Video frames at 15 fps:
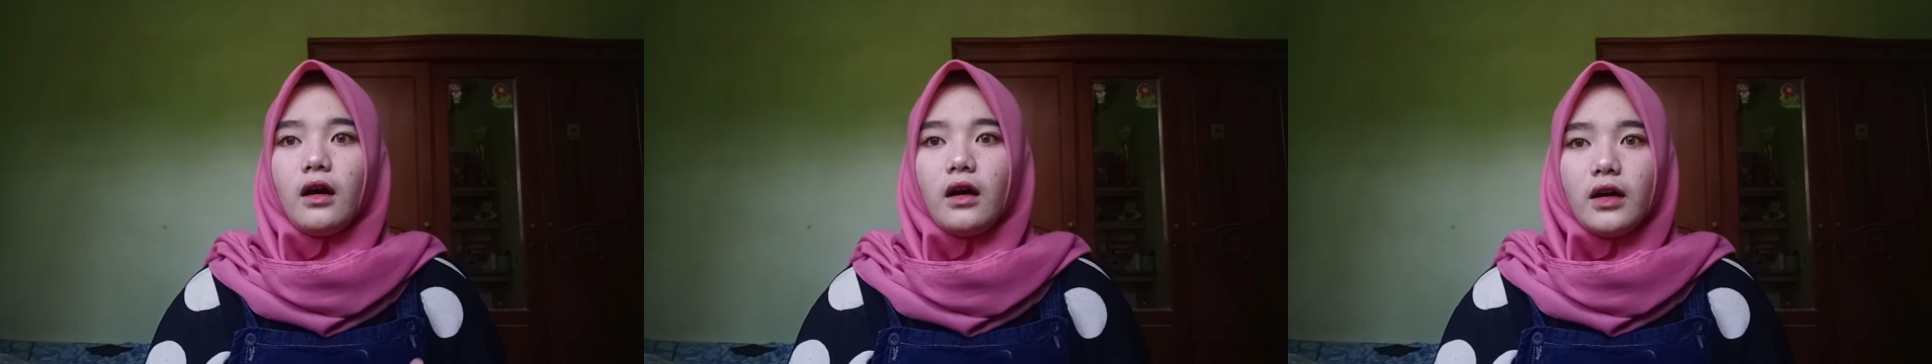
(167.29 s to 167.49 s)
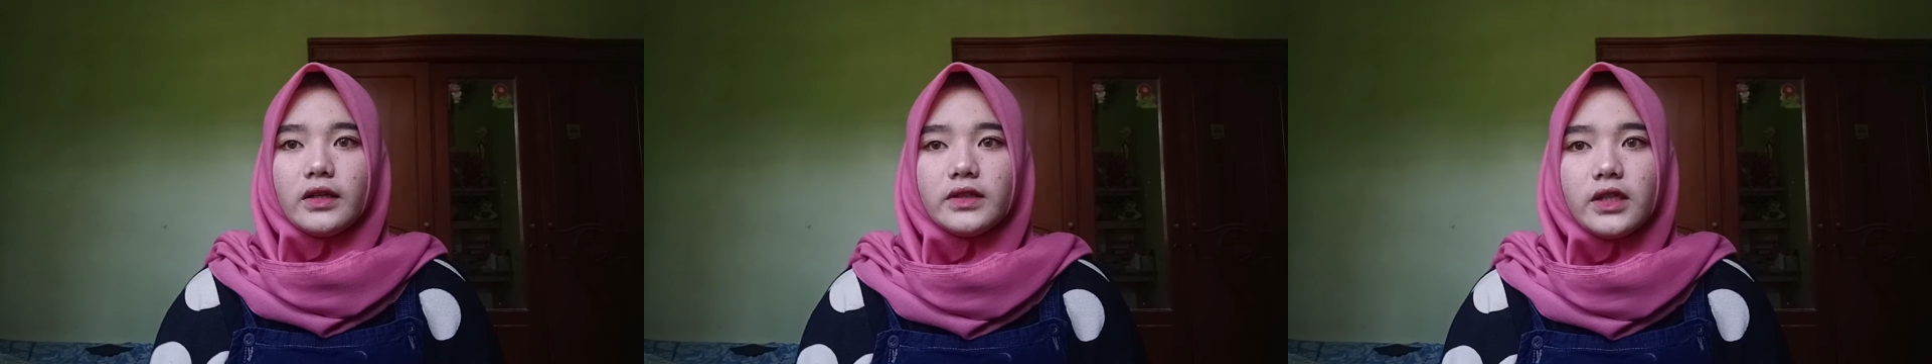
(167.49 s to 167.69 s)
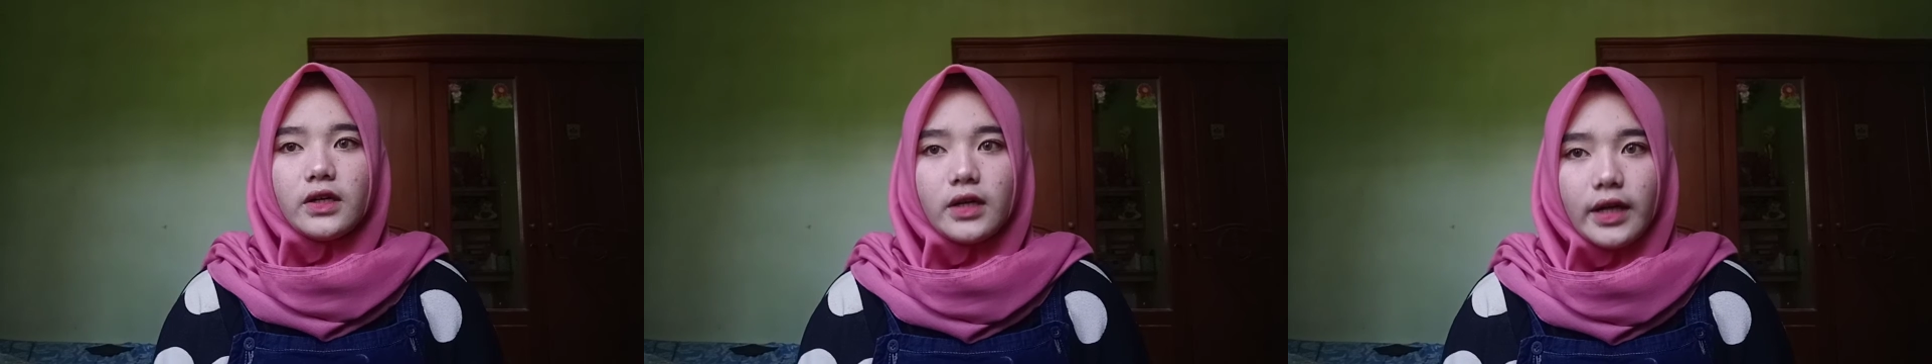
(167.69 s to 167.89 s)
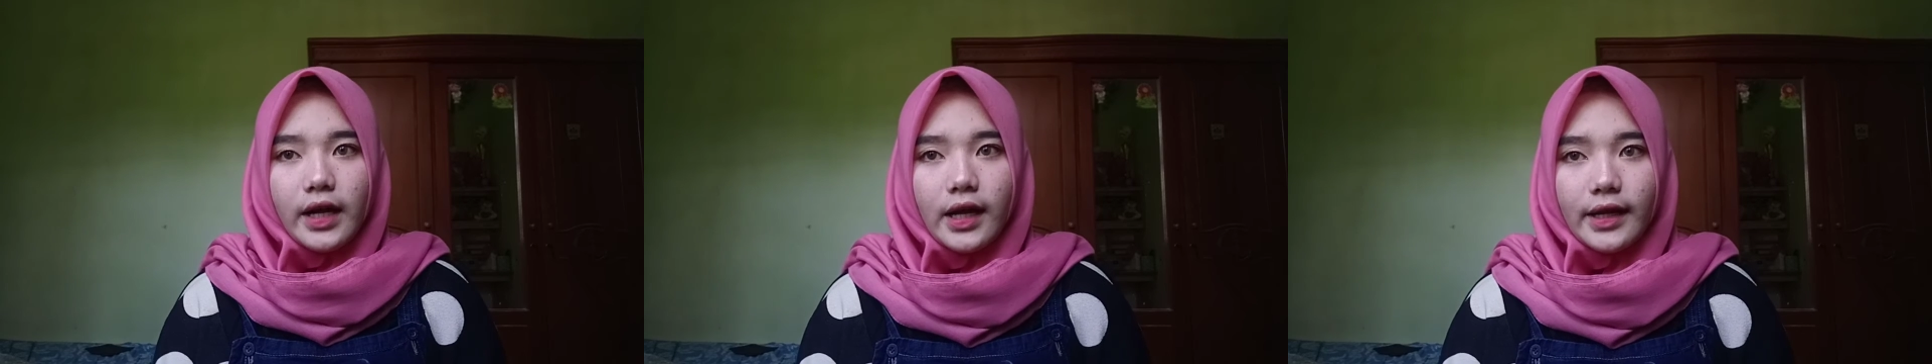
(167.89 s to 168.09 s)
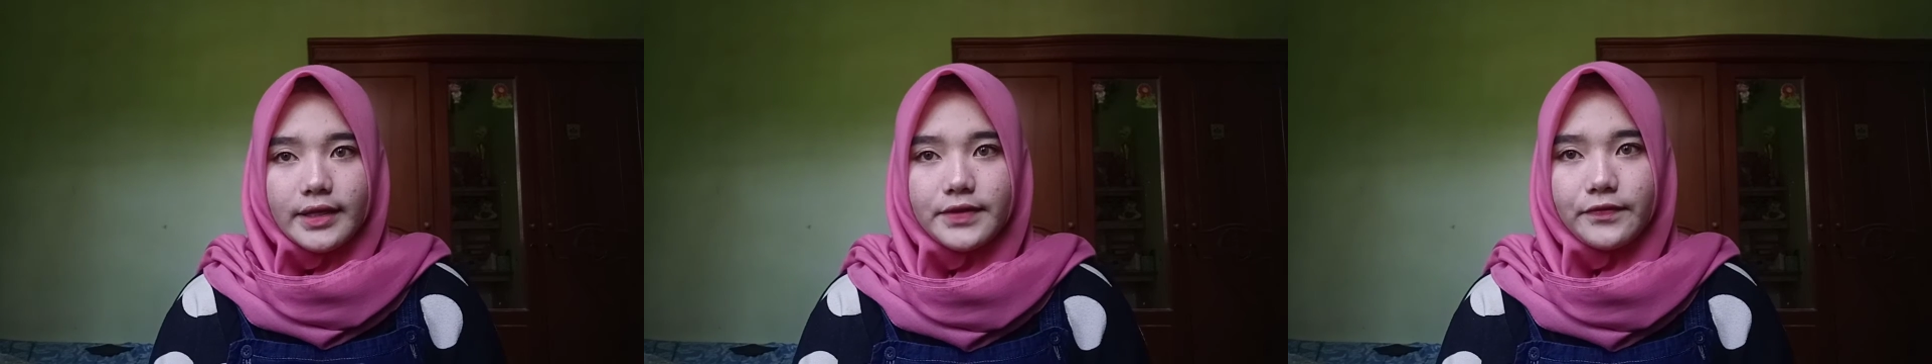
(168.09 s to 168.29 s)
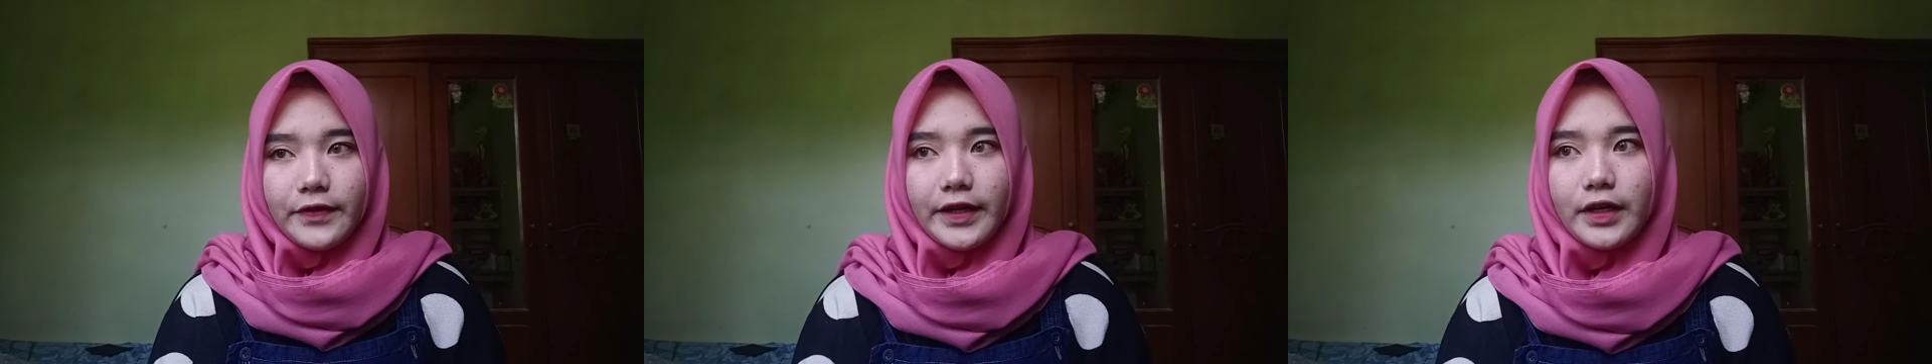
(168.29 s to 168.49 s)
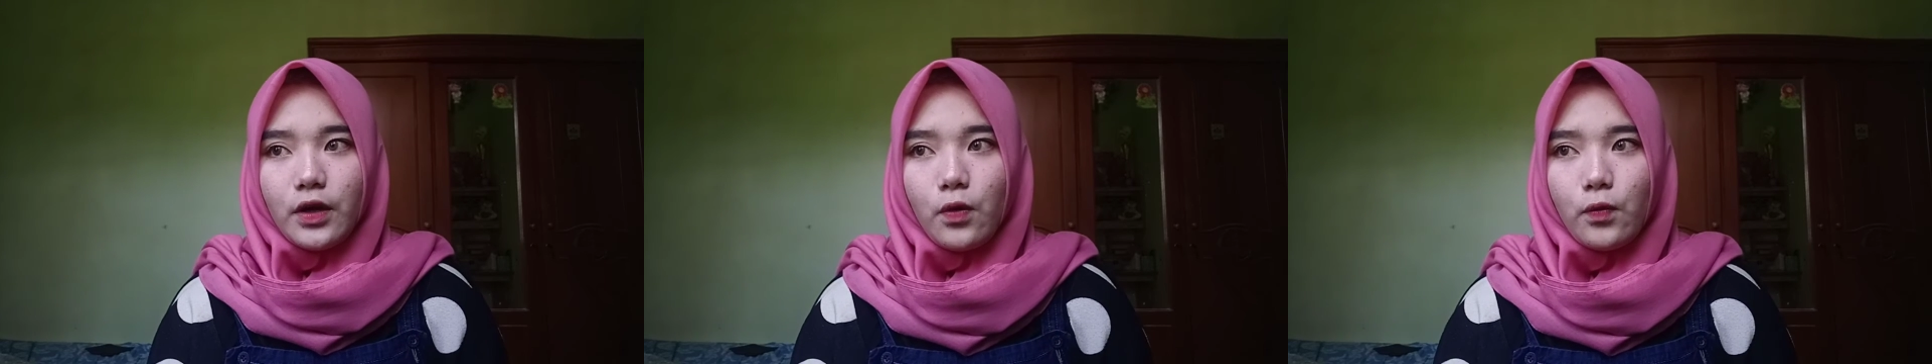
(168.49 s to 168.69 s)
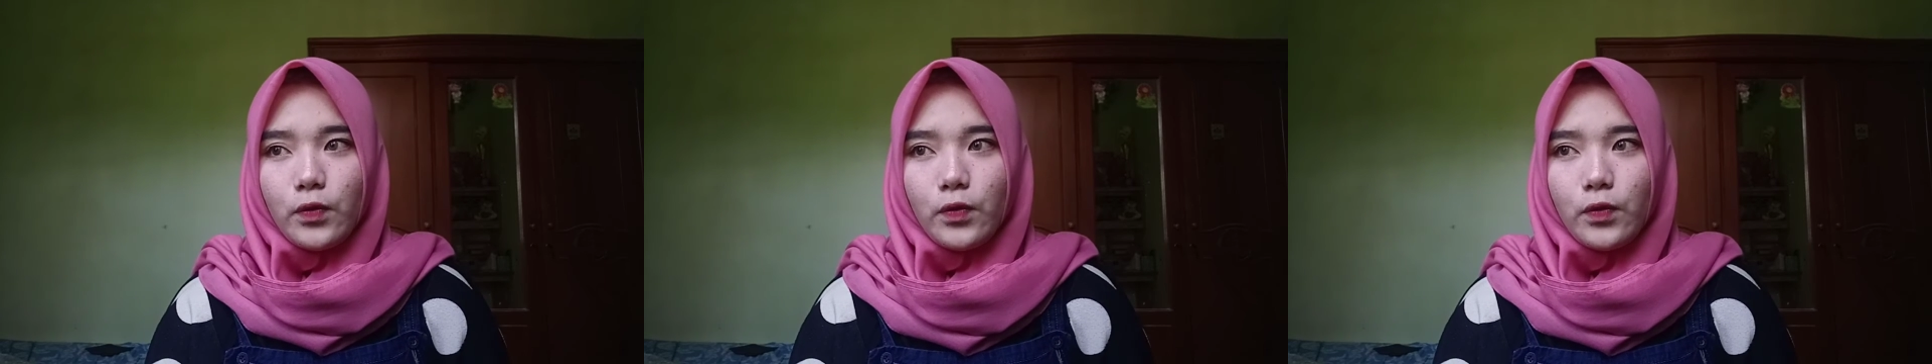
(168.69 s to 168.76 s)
other aspects